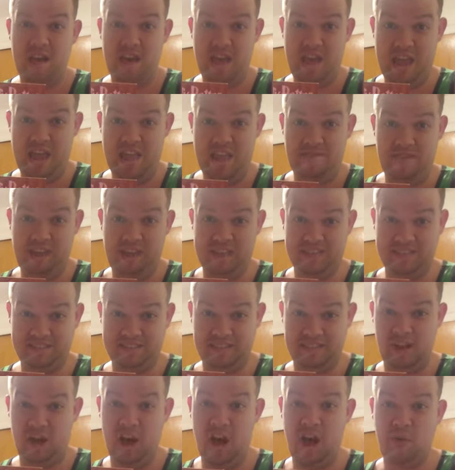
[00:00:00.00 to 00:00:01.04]
And if you guys
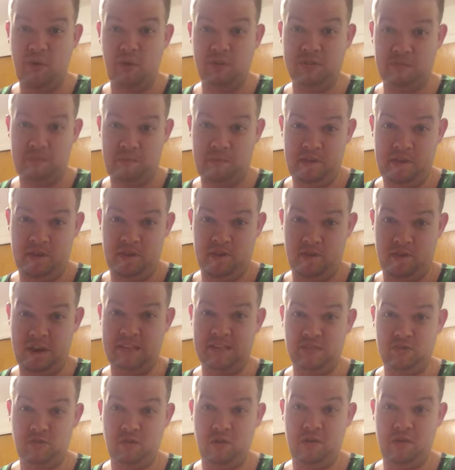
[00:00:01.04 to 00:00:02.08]
think Hogwarts would be a
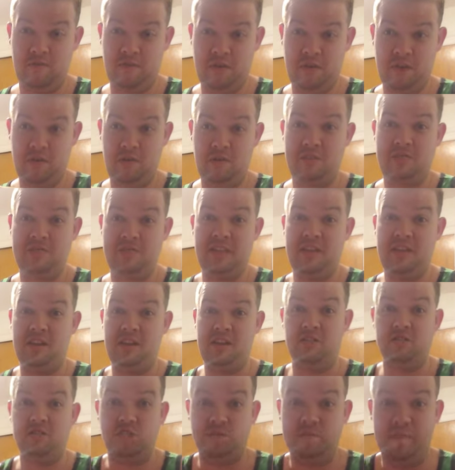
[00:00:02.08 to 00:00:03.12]
great school for you, then
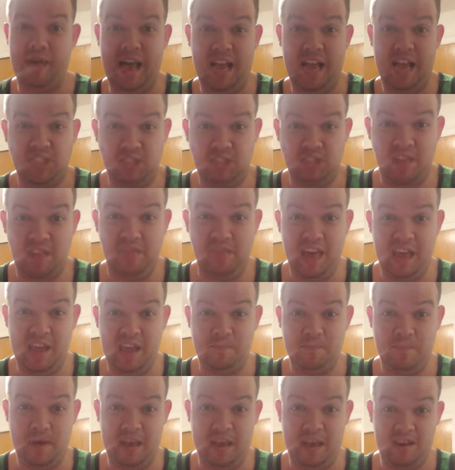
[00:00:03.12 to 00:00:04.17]
go smash that
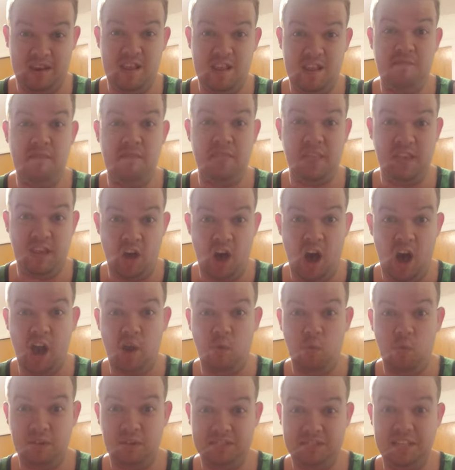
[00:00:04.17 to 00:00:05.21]
like button if you think
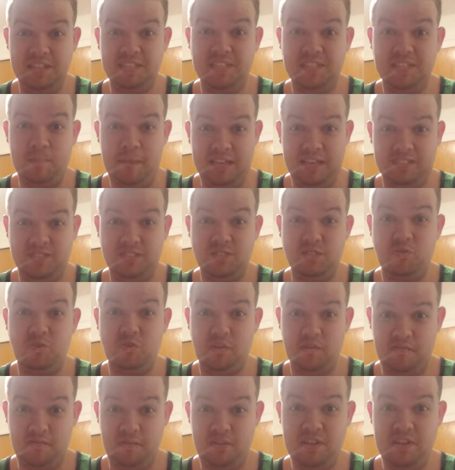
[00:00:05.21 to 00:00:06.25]
Hogwarts is the best
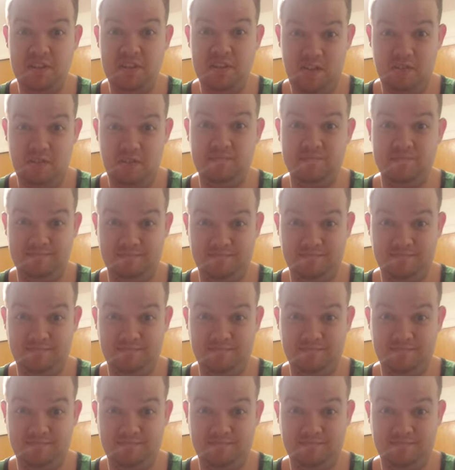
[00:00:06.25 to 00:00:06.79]
school for you.